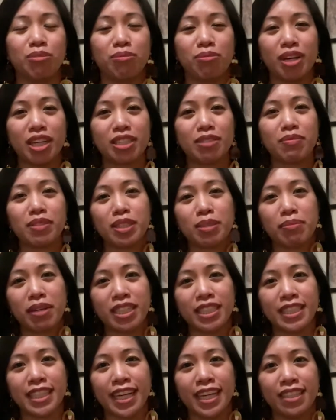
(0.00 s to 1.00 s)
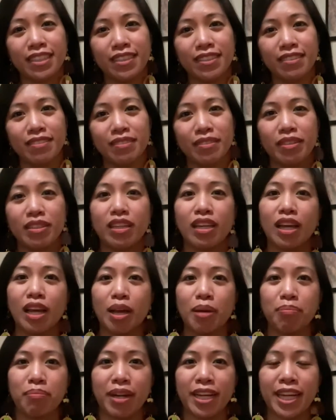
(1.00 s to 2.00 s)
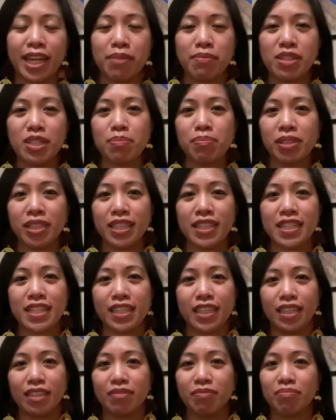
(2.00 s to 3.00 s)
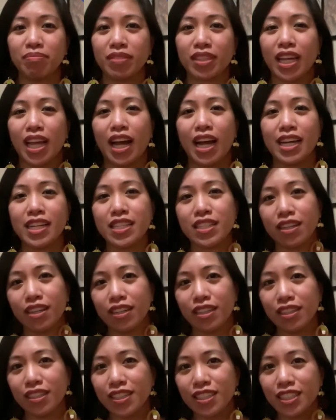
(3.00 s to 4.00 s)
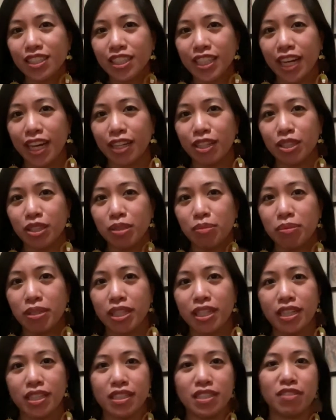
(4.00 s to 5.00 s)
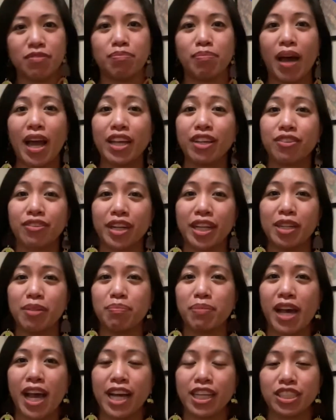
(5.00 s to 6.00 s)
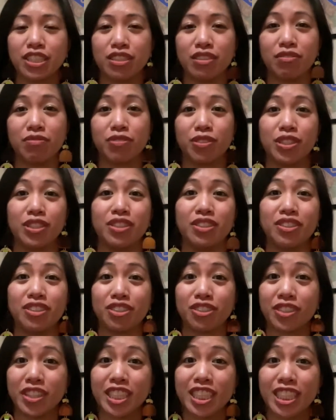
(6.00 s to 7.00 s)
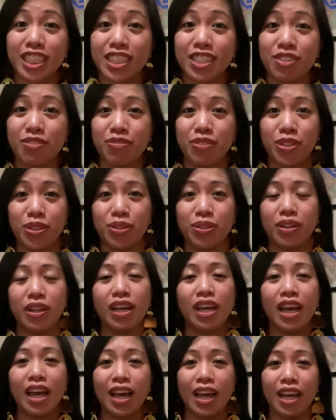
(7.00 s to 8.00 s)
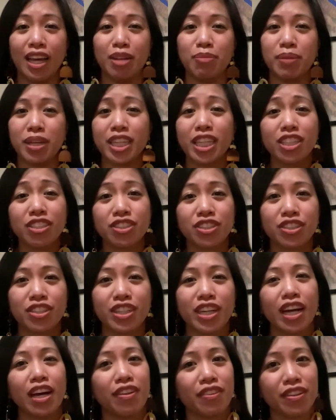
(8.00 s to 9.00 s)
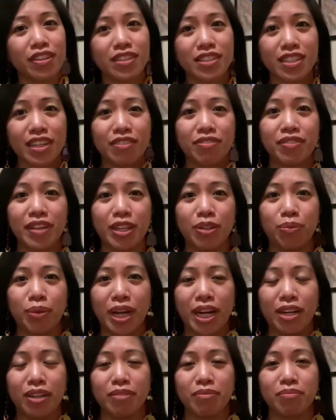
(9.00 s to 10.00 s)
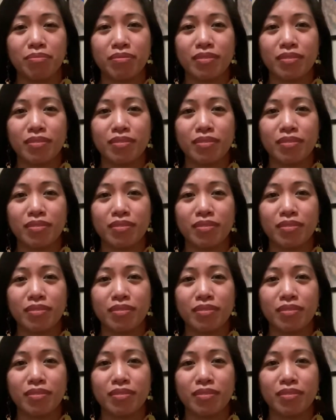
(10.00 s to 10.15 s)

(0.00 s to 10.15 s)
Welcome to my channel. My name is Melissa. I started this channel because of my great passion for nutritious food and making sure others are fed well.